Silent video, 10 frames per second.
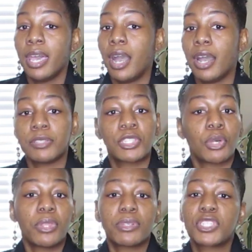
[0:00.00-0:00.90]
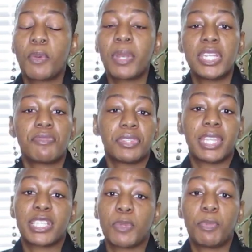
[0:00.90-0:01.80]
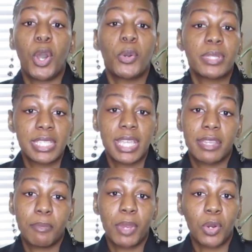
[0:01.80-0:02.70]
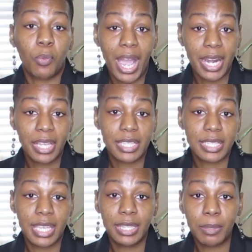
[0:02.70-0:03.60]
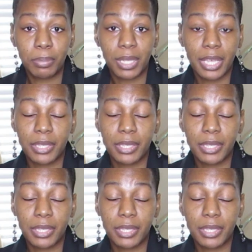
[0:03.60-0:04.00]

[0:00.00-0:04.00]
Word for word: Uh, so there's so many different things, the potency of the marijuana that's in the blunt.